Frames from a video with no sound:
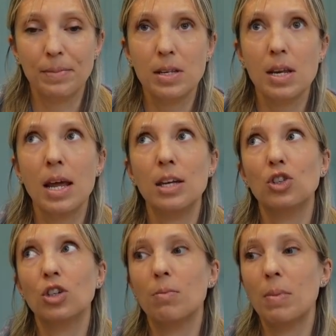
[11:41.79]

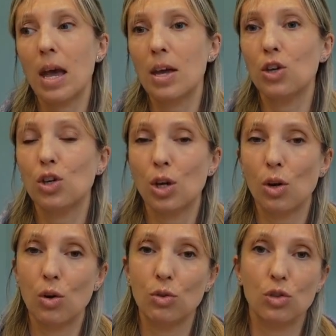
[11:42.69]
Nature can be a
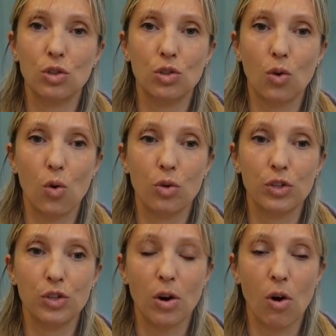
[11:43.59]
huge source